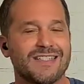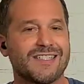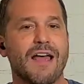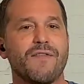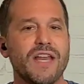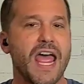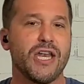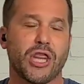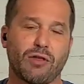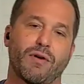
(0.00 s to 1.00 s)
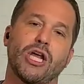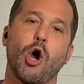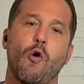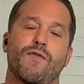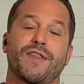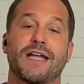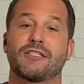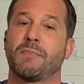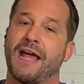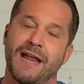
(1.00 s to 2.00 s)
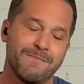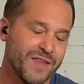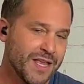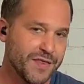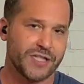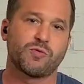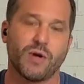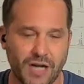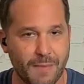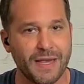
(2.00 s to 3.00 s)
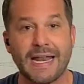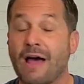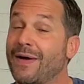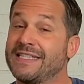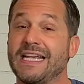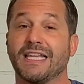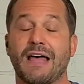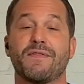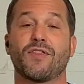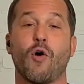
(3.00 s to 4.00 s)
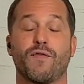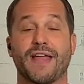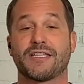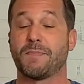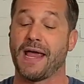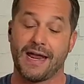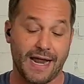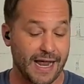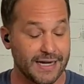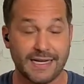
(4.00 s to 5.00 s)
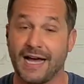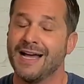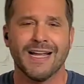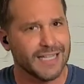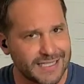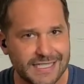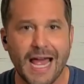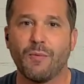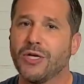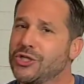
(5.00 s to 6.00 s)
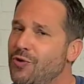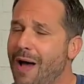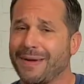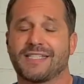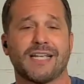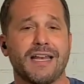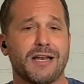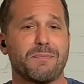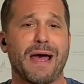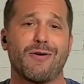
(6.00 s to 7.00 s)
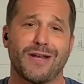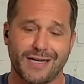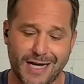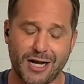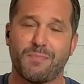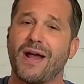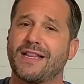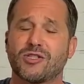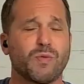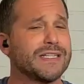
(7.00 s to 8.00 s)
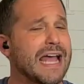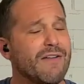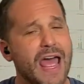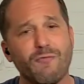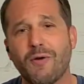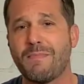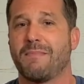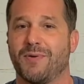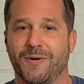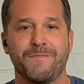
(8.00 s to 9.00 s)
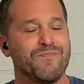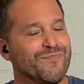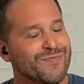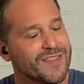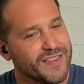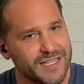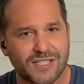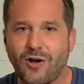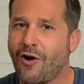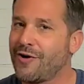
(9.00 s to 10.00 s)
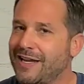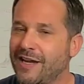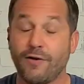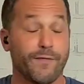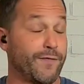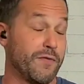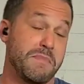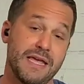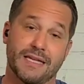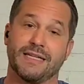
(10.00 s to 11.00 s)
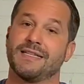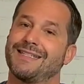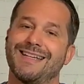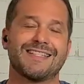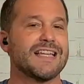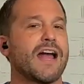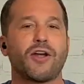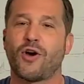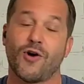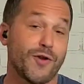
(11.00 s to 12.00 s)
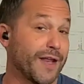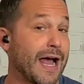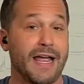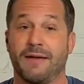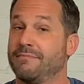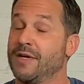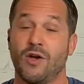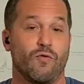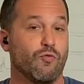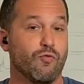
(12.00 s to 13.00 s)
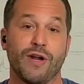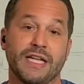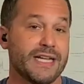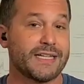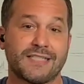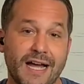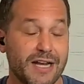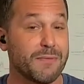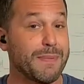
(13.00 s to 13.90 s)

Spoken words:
7 and 3 over that span. This one coming now as the 11th over that span. And let's see how we do. I'm excited about it. Gonna break this one down. And remember, this card here, for me at least, is not a card that I am really excited